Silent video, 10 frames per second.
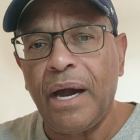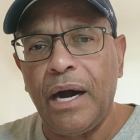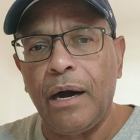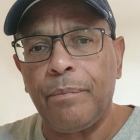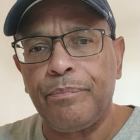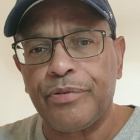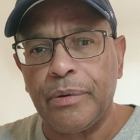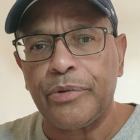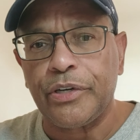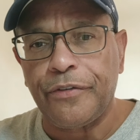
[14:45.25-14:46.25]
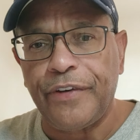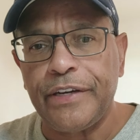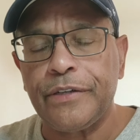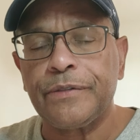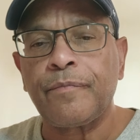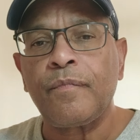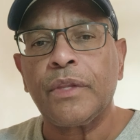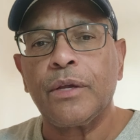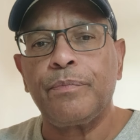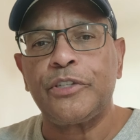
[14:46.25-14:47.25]
perimeter defenders.
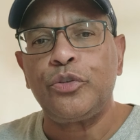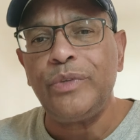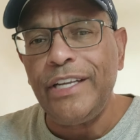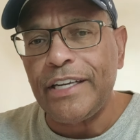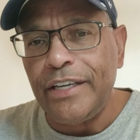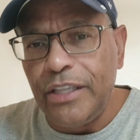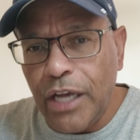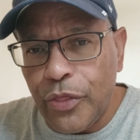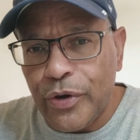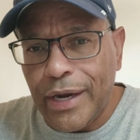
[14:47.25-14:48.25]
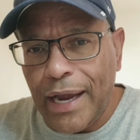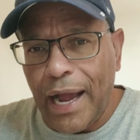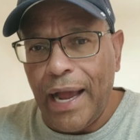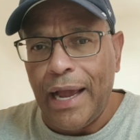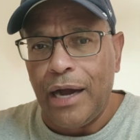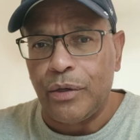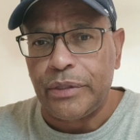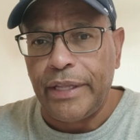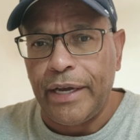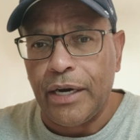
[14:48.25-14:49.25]
But you need another guy
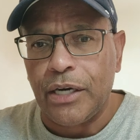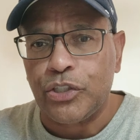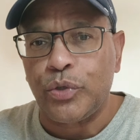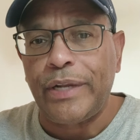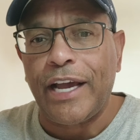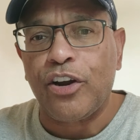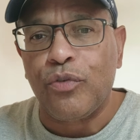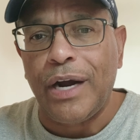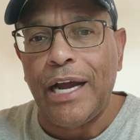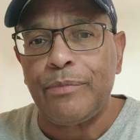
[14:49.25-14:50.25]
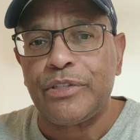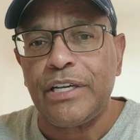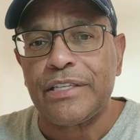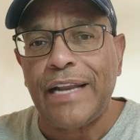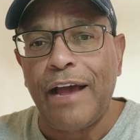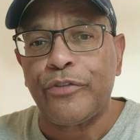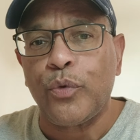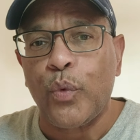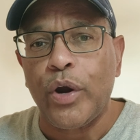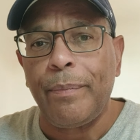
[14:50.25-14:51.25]
out there so that Grimes doesn't have
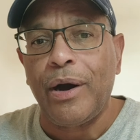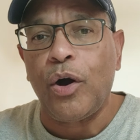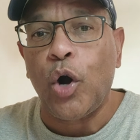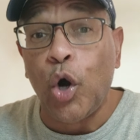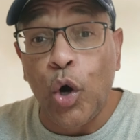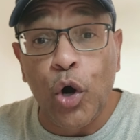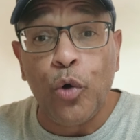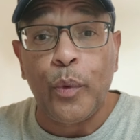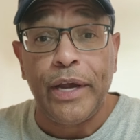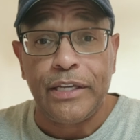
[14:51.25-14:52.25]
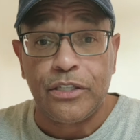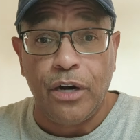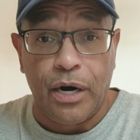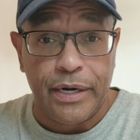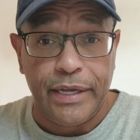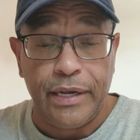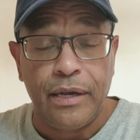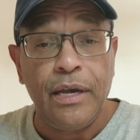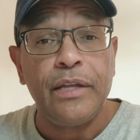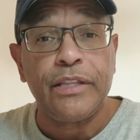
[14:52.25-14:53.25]
to worry about always
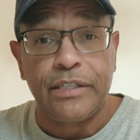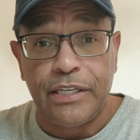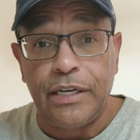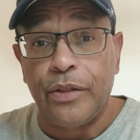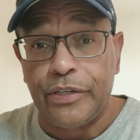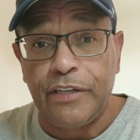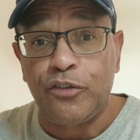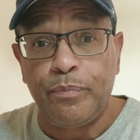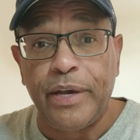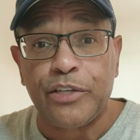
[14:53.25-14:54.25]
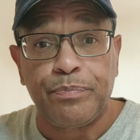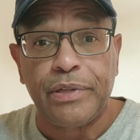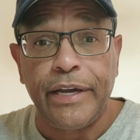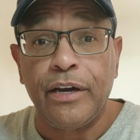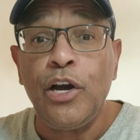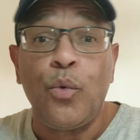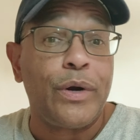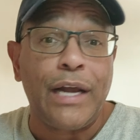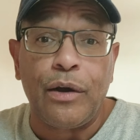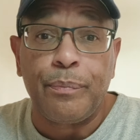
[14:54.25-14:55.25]
guarding the other team's best player
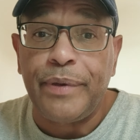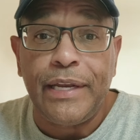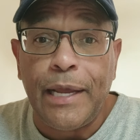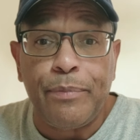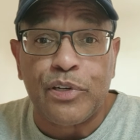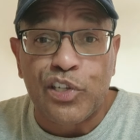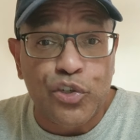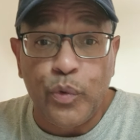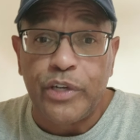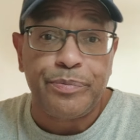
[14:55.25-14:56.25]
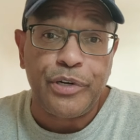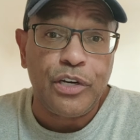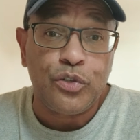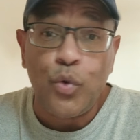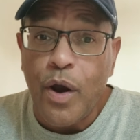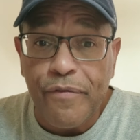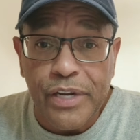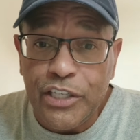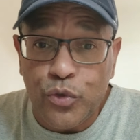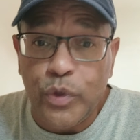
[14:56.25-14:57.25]
without being able to switch, because whoever
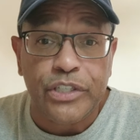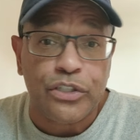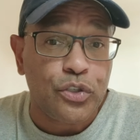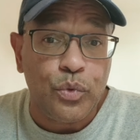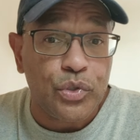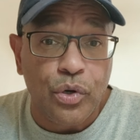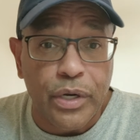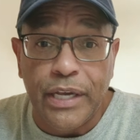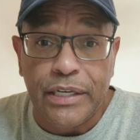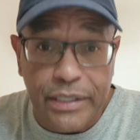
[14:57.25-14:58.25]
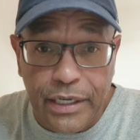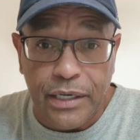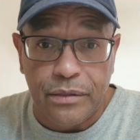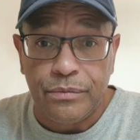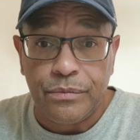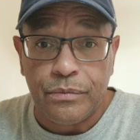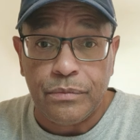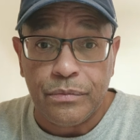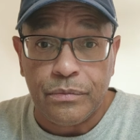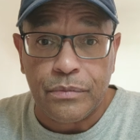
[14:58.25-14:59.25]
he switches to is going to get done,
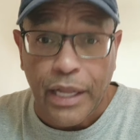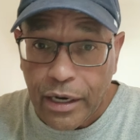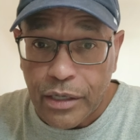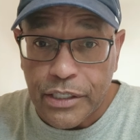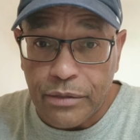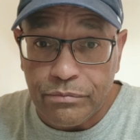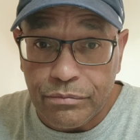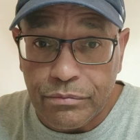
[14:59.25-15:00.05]
like RJ.